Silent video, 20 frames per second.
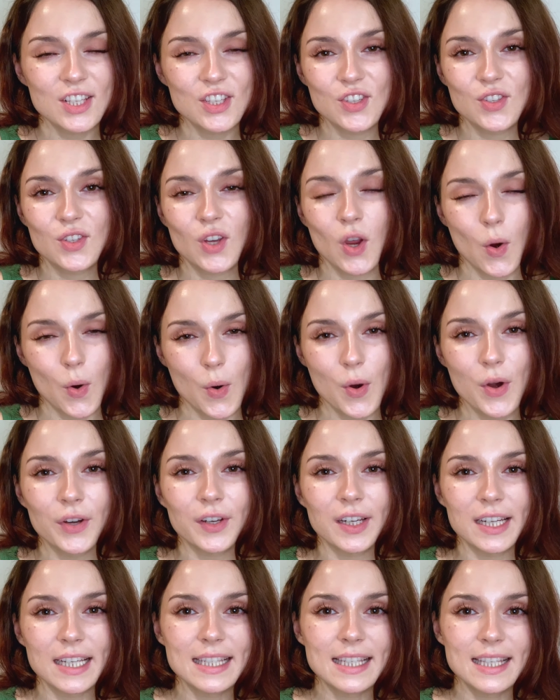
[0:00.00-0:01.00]

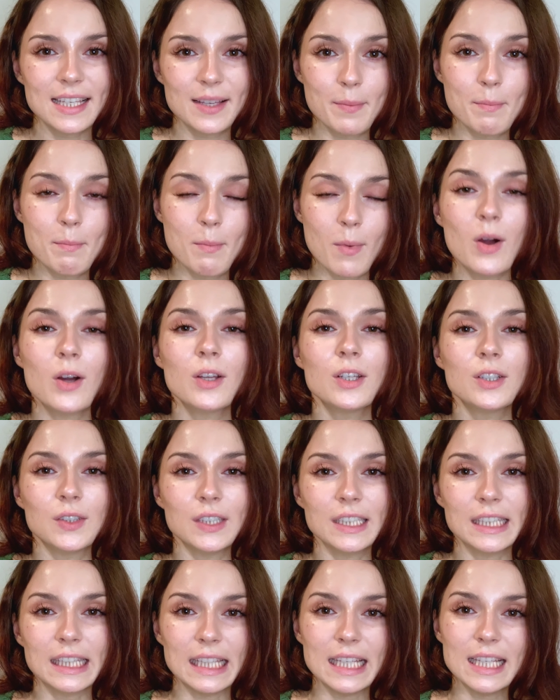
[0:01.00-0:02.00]
core it
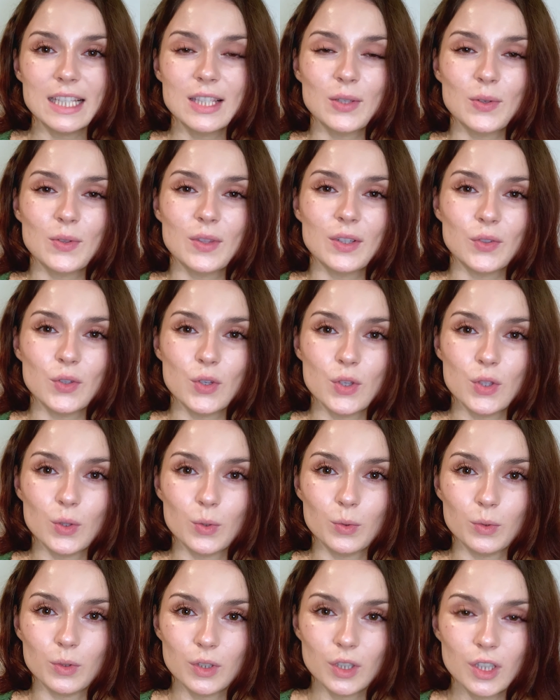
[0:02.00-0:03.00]
moderately so there is
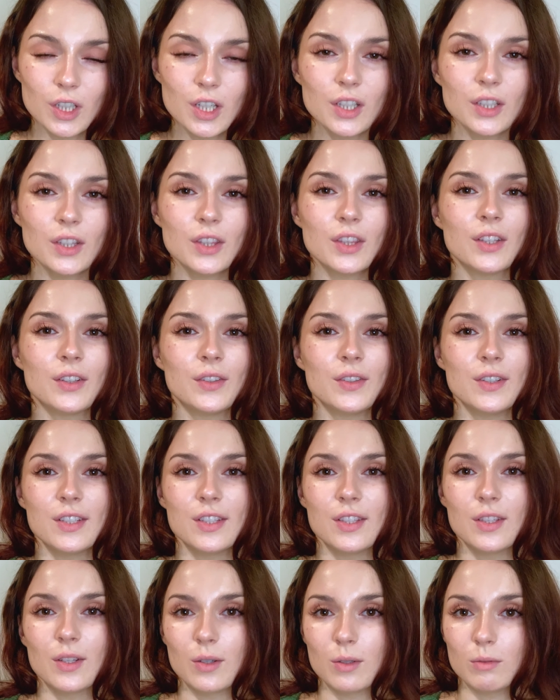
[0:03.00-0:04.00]
no dirt, there
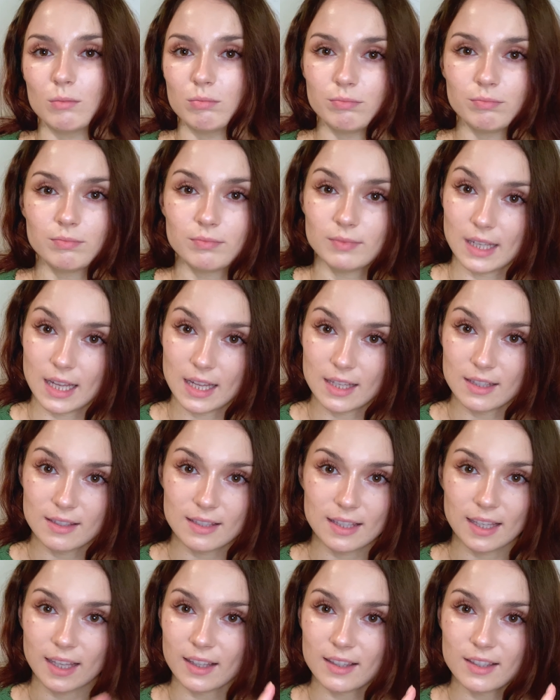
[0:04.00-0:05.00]
is no
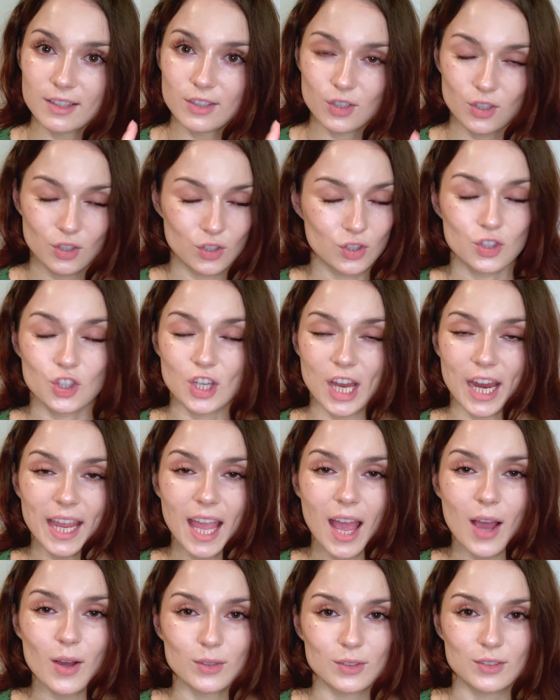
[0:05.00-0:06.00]
insects. Check
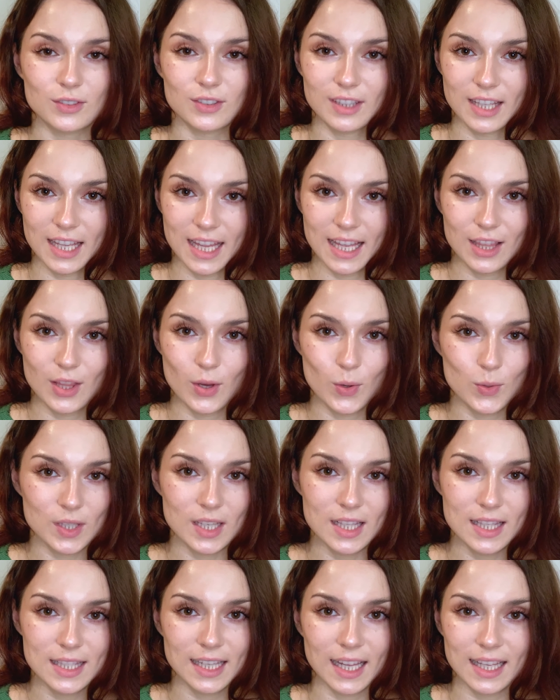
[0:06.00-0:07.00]
out those
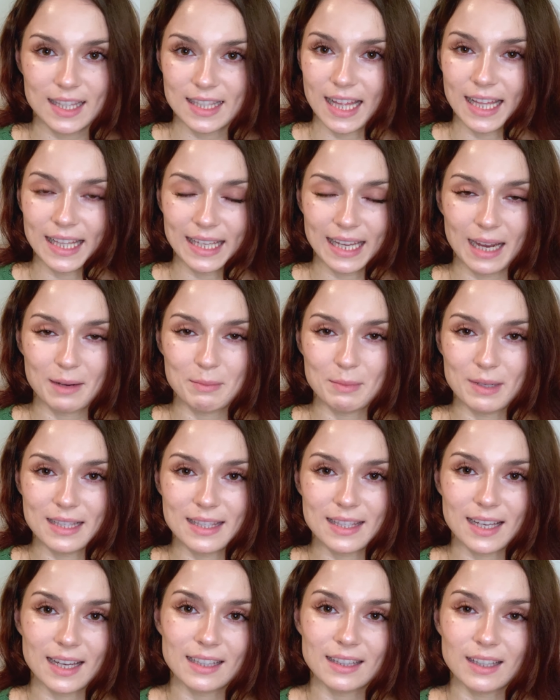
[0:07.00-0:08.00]
insects that can be
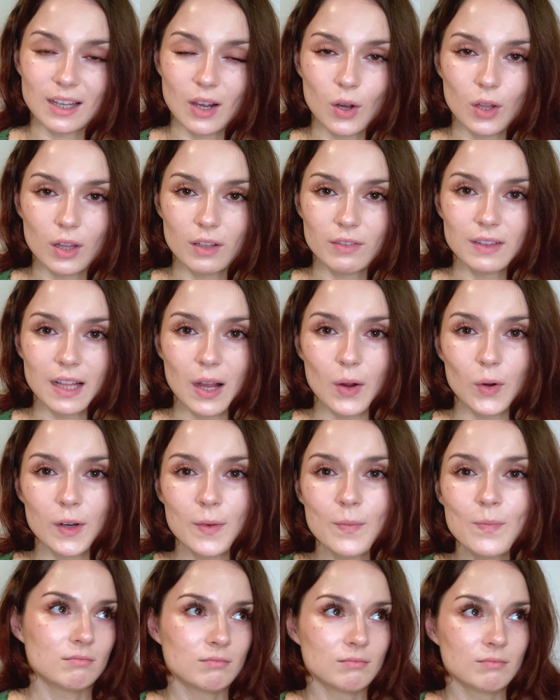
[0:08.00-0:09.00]
inside the
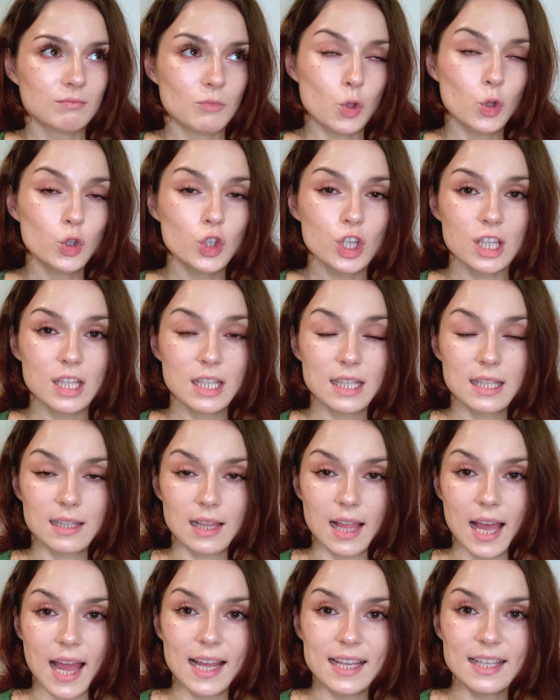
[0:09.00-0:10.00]
cauliflower. You just
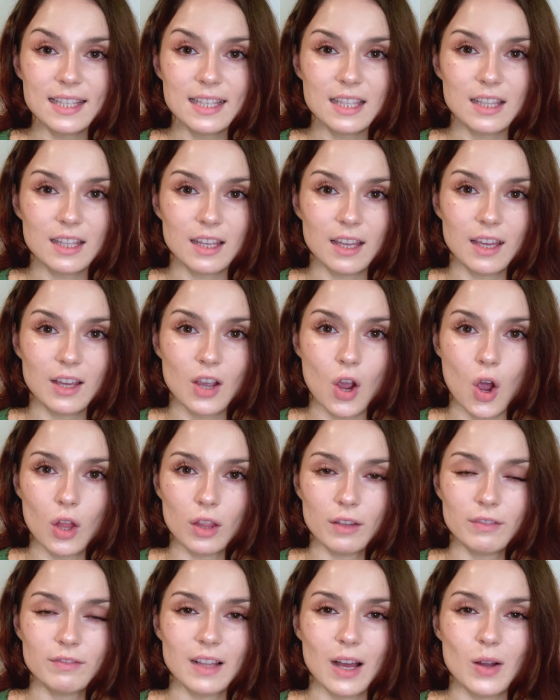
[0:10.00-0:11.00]
slice the
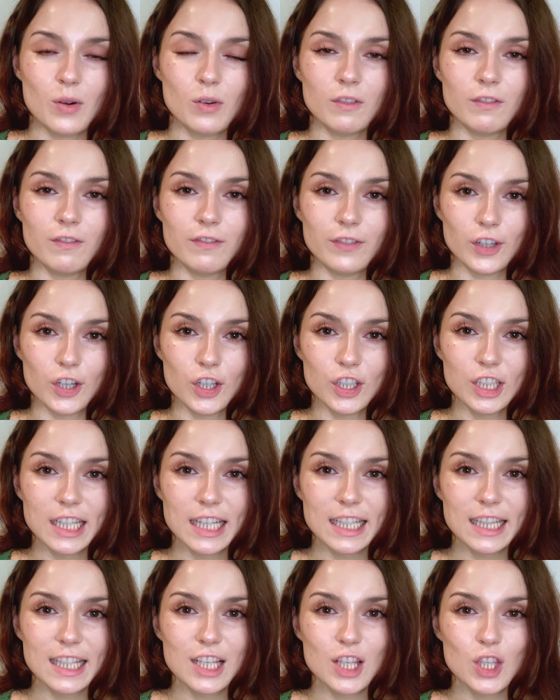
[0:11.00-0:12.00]
cauliflower
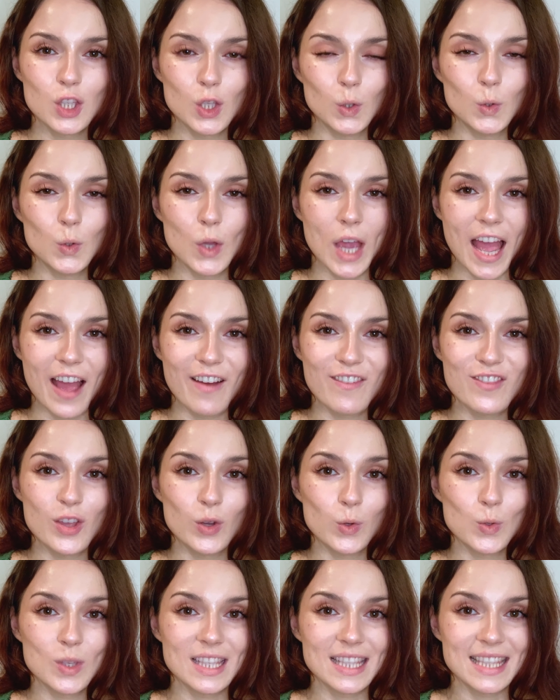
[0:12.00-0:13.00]
vertically so you have
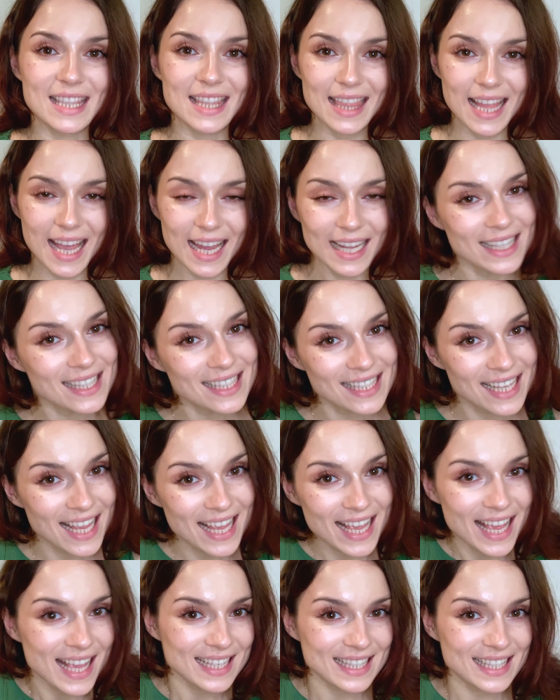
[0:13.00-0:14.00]
those nice
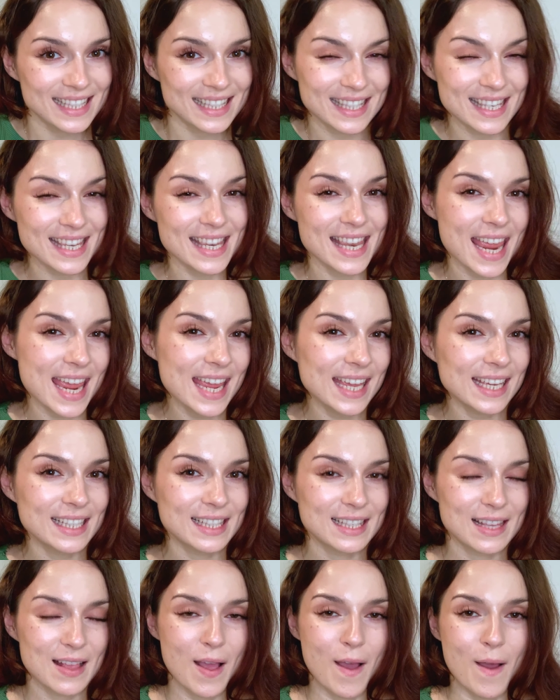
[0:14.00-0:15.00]

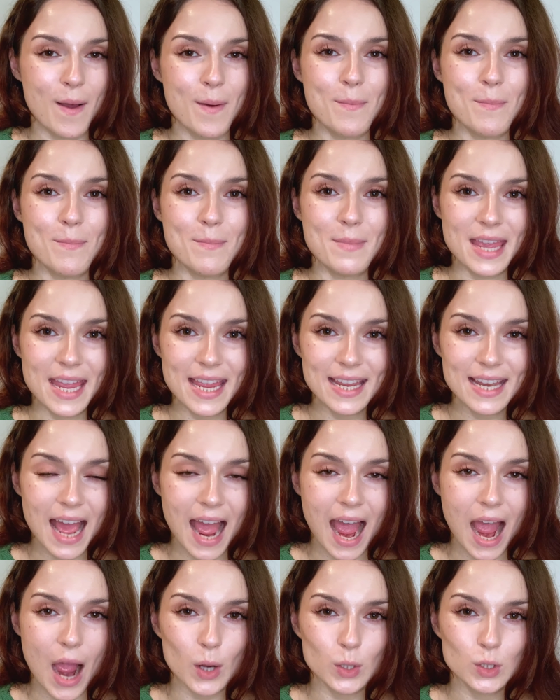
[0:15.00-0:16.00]
steaks made
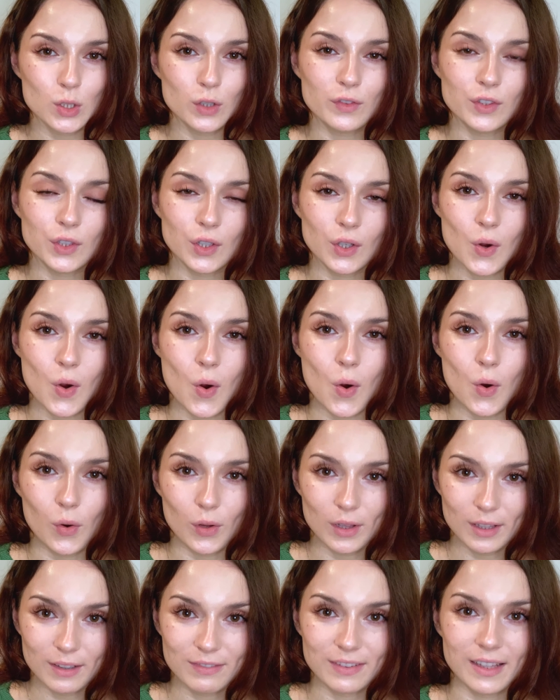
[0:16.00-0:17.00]
out of your
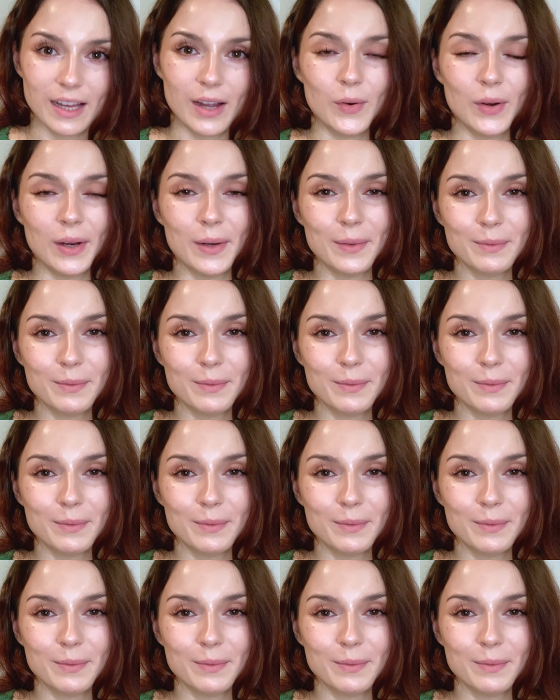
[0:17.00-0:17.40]
cauliflower.